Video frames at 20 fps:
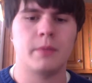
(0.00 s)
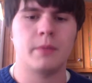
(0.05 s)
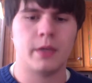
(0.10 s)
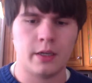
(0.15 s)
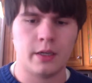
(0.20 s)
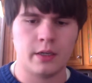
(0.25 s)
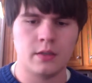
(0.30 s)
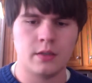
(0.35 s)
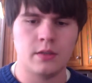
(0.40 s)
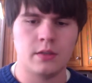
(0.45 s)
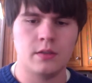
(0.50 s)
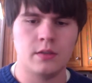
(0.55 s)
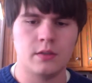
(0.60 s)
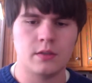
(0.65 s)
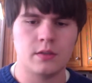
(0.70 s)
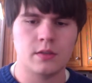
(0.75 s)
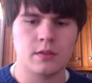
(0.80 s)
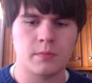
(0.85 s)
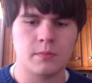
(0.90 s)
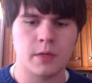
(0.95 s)
PAD
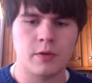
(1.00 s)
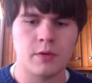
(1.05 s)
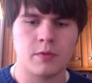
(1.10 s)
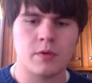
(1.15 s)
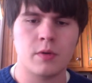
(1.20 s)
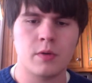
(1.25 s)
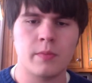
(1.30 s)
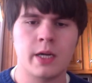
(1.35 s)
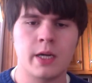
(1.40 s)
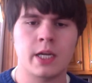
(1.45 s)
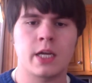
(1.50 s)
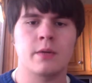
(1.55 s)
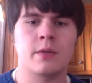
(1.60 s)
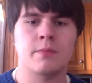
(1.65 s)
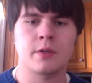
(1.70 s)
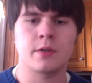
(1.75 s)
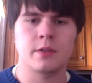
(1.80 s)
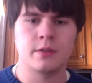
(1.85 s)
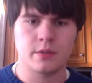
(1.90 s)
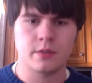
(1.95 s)
is my robot
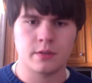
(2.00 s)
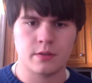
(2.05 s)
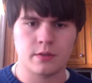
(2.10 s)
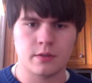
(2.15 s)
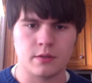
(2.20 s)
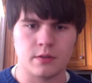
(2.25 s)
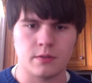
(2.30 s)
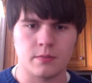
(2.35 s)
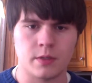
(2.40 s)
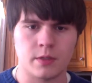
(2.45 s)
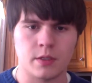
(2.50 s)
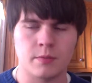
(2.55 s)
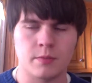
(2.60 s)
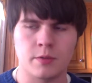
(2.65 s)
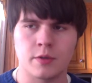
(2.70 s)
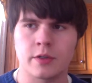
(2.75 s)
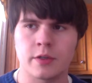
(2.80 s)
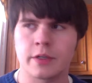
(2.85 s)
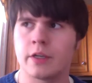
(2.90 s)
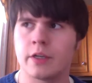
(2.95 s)
operating system that I've been
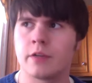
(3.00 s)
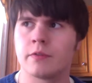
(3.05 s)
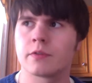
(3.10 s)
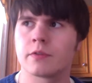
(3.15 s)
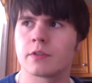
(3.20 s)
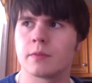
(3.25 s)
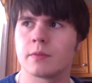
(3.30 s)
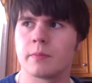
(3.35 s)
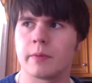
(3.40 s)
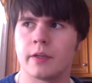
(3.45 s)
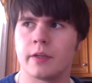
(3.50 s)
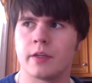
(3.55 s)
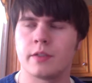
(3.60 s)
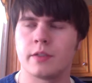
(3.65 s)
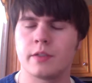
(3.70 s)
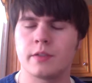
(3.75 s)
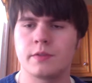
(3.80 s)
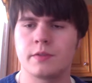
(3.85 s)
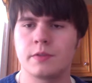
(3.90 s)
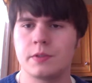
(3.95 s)
working on for the
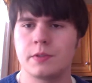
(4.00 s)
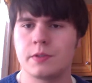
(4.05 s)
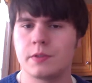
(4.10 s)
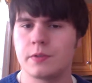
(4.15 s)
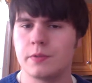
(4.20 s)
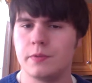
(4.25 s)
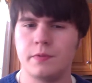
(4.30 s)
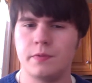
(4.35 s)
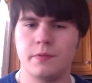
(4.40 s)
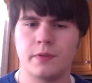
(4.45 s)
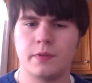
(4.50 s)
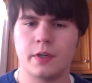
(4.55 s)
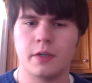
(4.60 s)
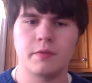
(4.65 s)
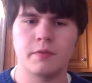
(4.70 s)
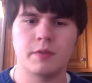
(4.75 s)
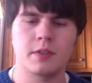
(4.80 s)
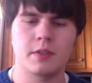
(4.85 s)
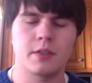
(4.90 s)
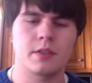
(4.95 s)
past 5
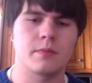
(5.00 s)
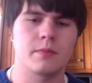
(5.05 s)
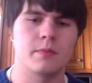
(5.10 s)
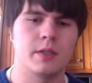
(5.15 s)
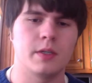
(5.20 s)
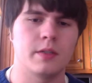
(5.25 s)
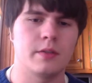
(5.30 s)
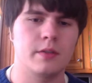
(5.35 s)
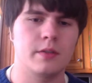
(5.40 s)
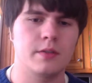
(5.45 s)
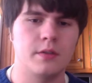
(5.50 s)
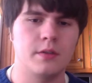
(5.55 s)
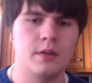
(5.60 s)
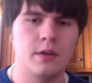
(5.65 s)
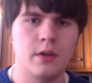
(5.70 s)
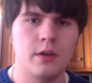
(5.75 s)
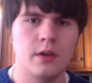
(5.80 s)
to 6 months.